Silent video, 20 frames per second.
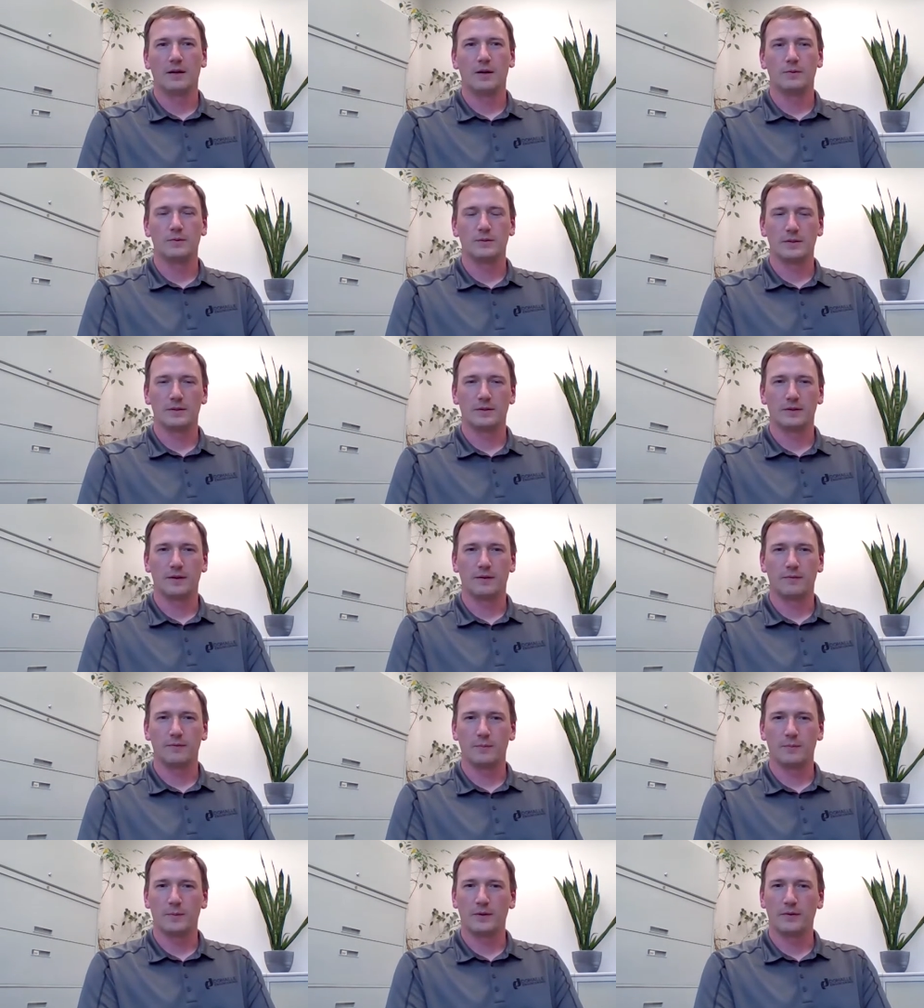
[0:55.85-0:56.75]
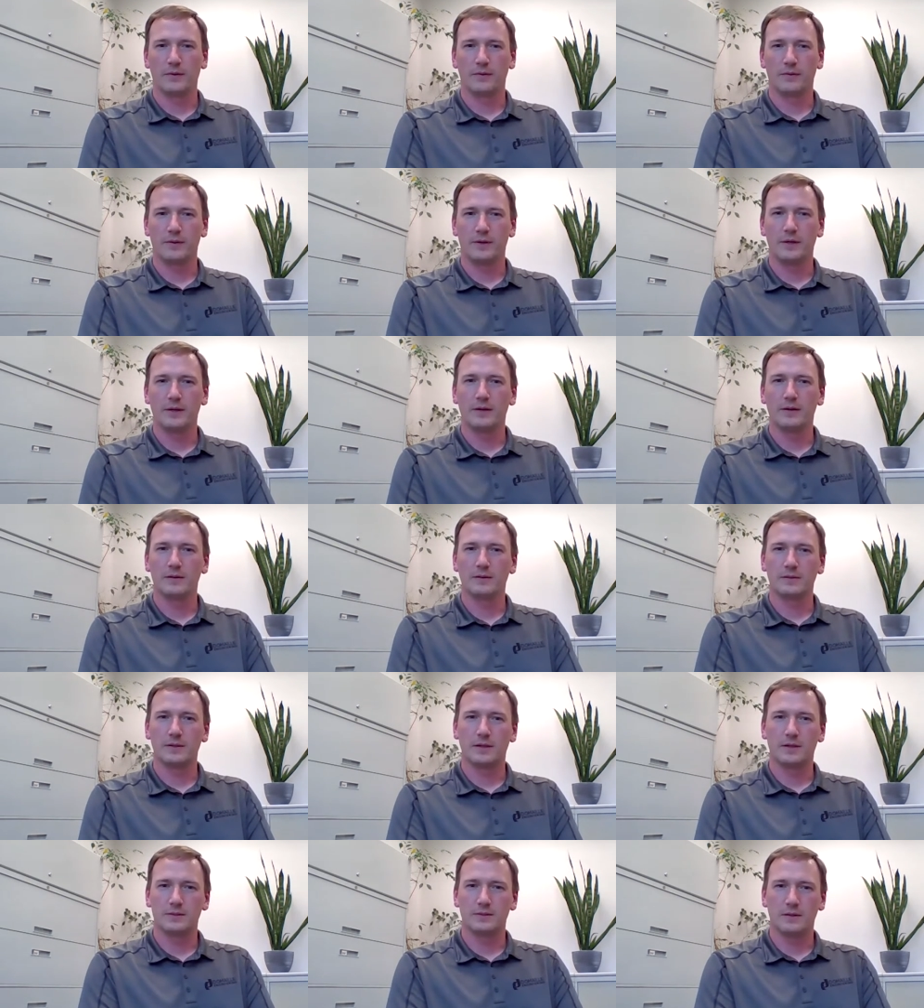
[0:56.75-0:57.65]
I was out there for about 3 years
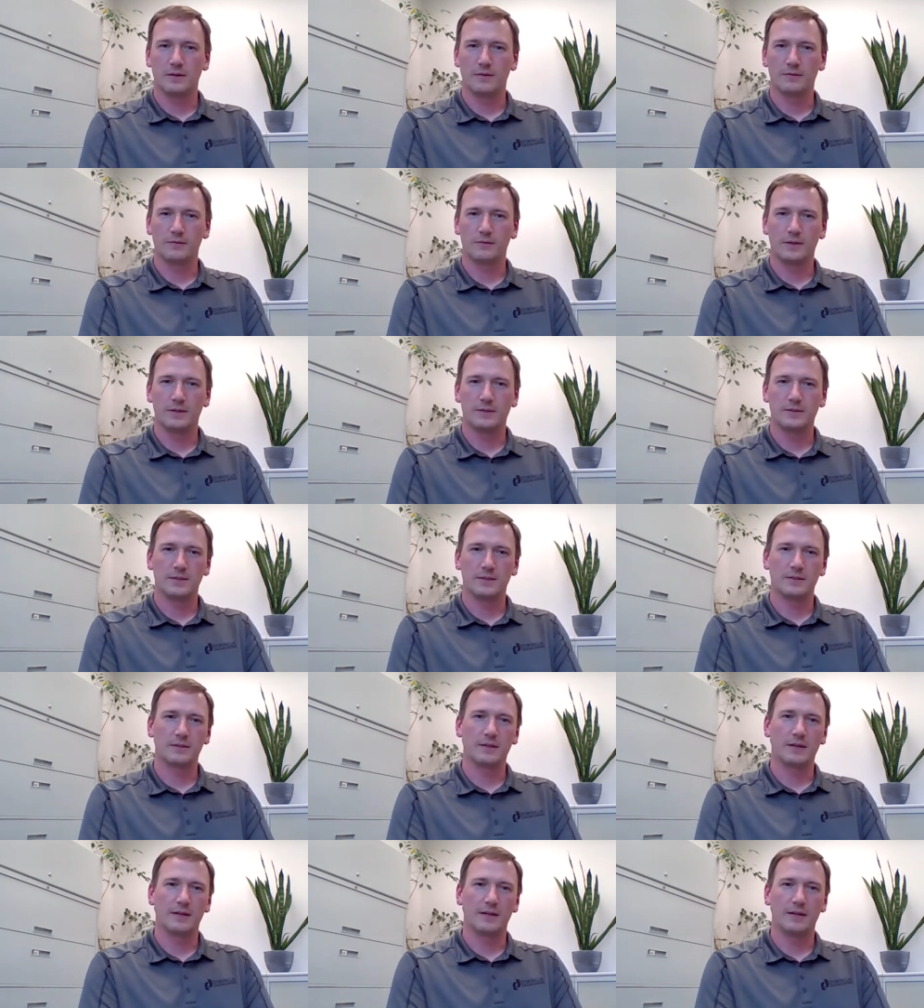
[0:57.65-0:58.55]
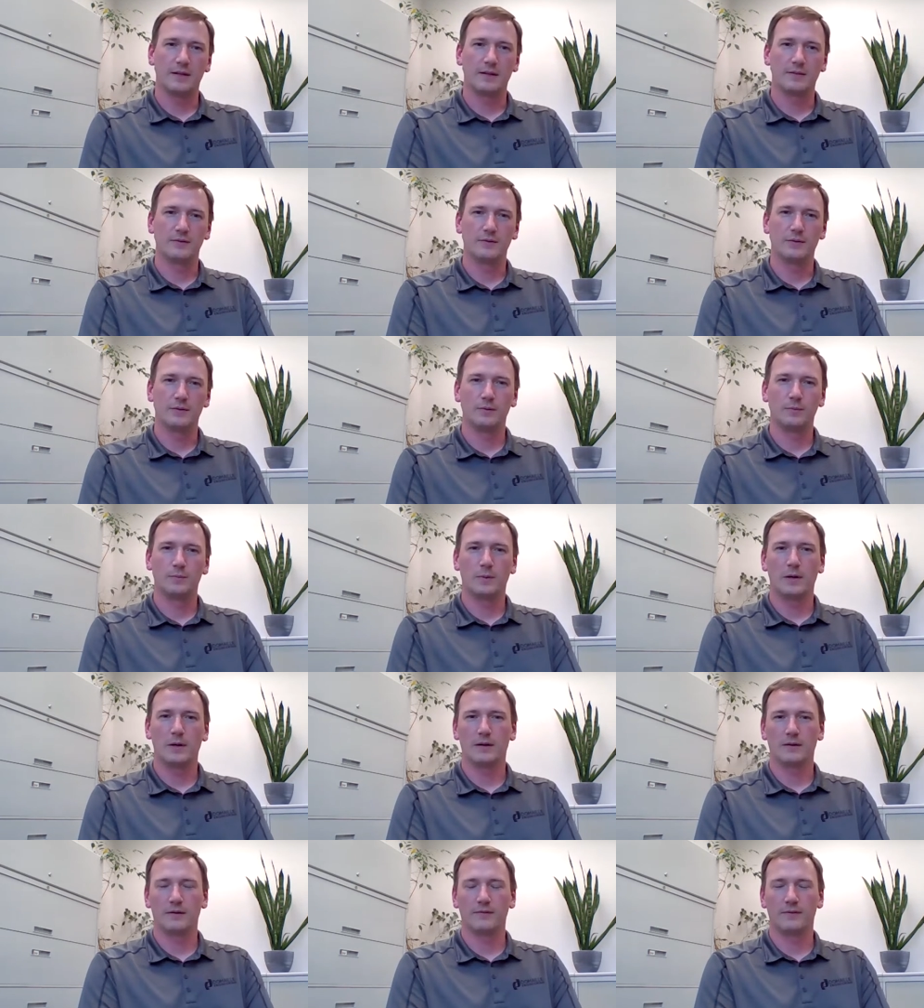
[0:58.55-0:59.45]
and I started transitioning into
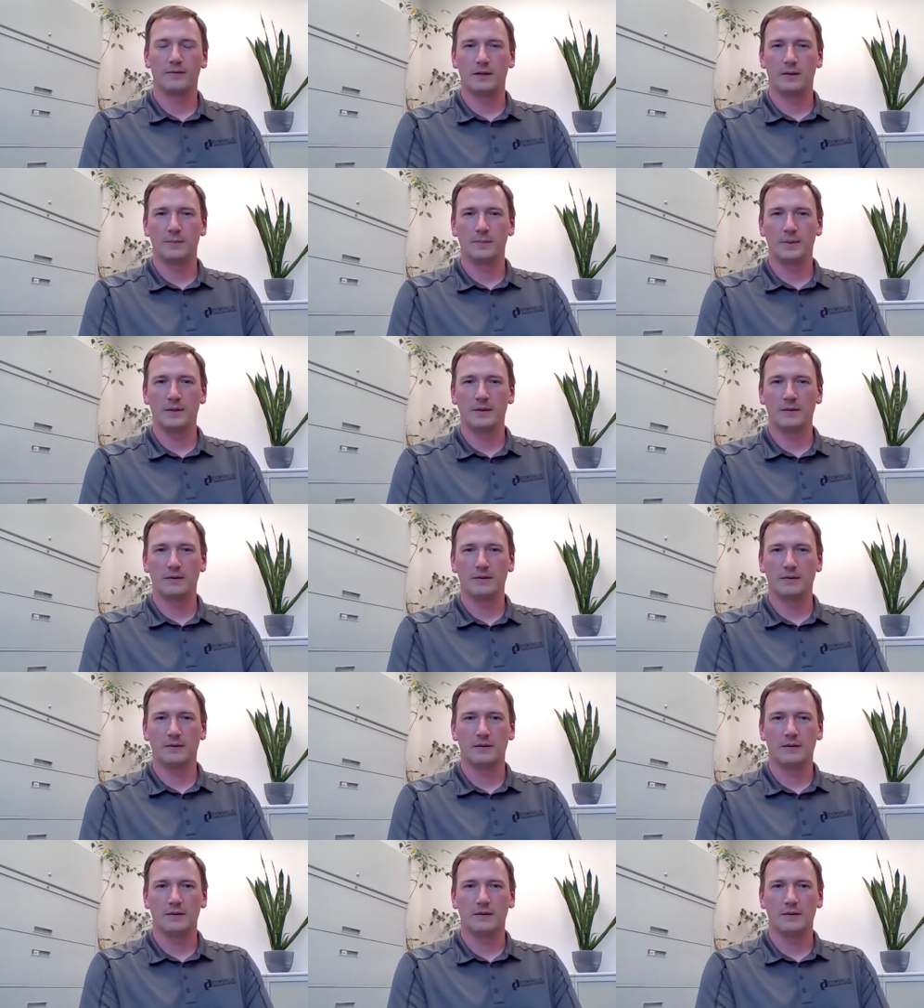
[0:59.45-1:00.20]
product development.